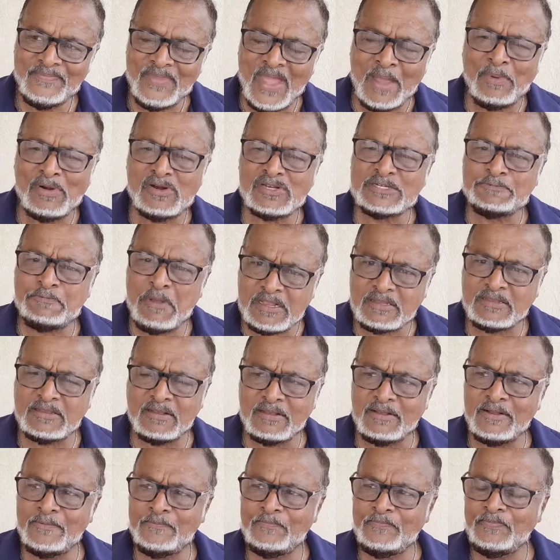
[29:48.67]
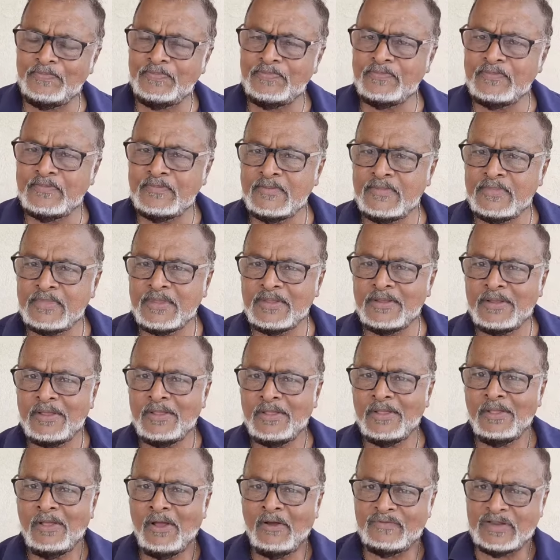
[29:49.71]
I'm a respecter
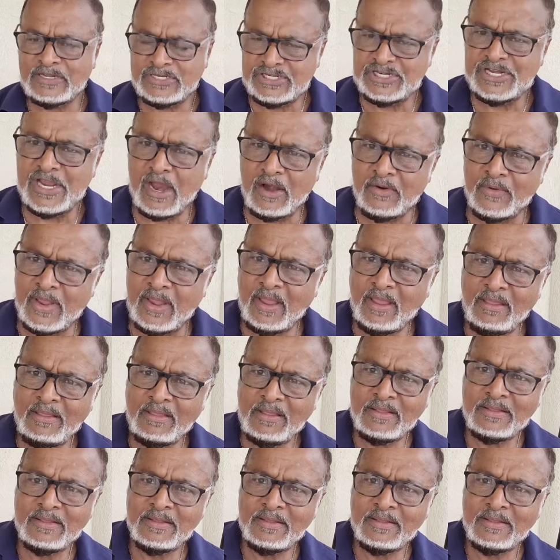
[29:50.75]
of the GRA